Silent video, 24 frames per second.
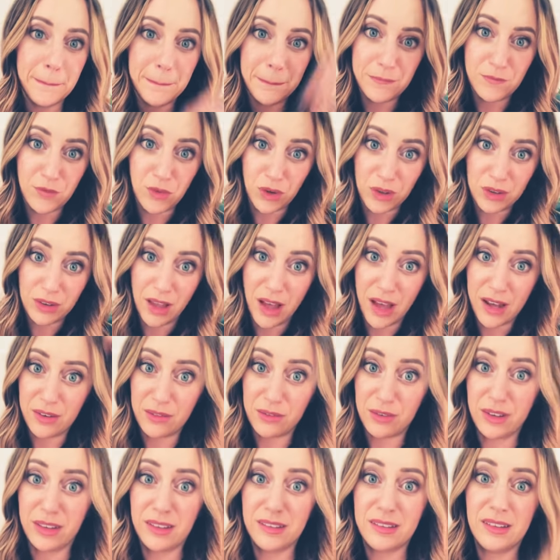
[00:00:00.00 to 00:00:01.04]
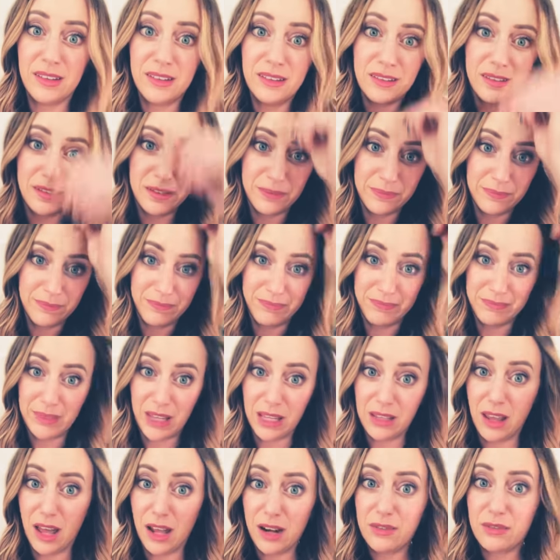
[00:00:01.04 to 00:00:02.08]
for a lot of reasons. A
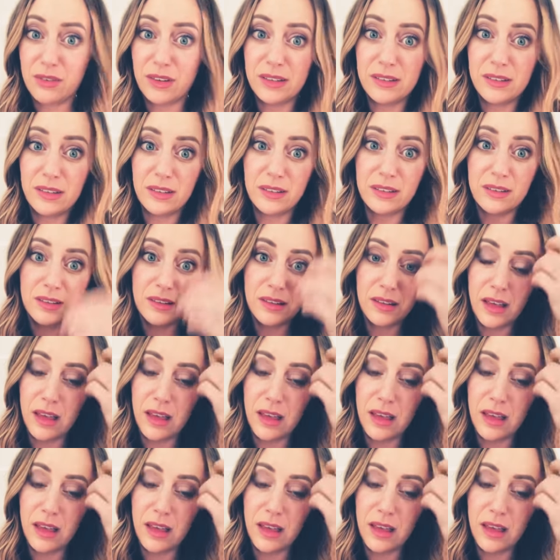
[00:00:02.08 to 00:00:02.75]
lot of reasons.